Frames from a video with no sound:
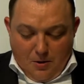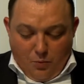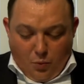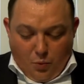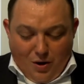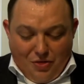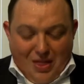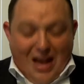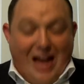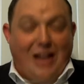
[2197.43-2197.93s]

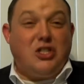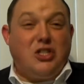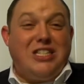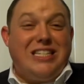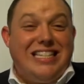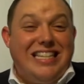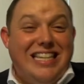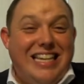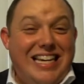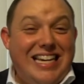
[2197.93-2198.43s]
When thou
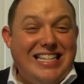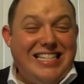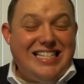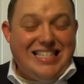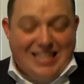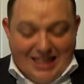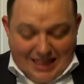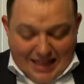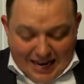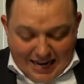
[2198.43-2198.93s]

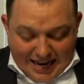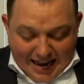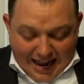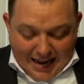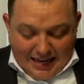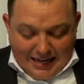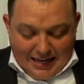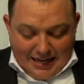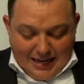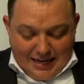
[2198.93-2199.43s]
seest the
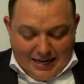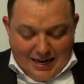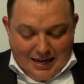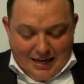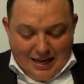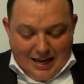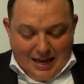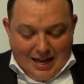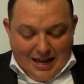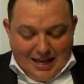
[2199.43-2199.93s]
naked,
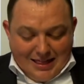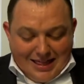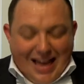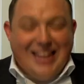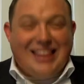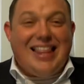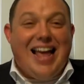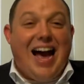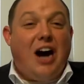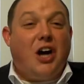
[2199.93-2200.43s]

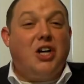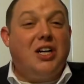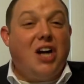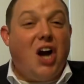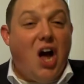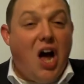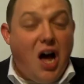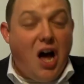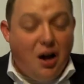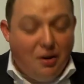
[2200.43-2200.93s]
that thou
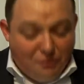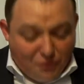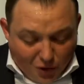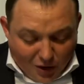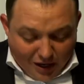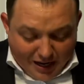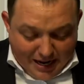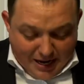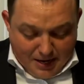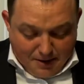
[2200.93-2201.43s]

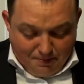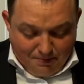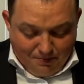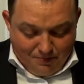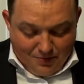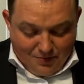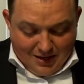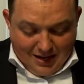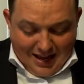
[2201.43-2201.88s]
cover him,